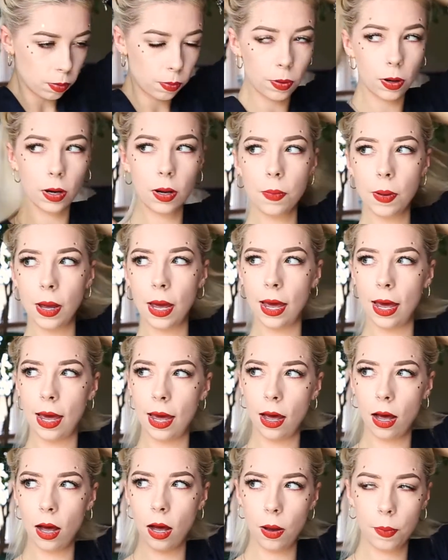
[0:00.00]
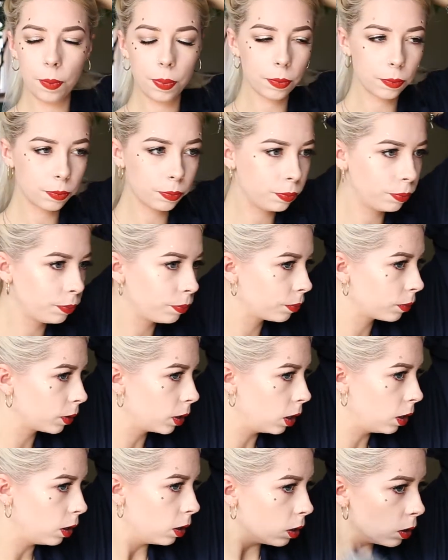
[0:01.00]
bringing my hair up
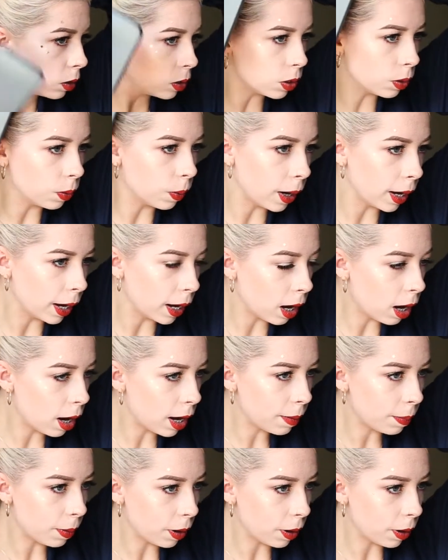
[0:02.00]
to a high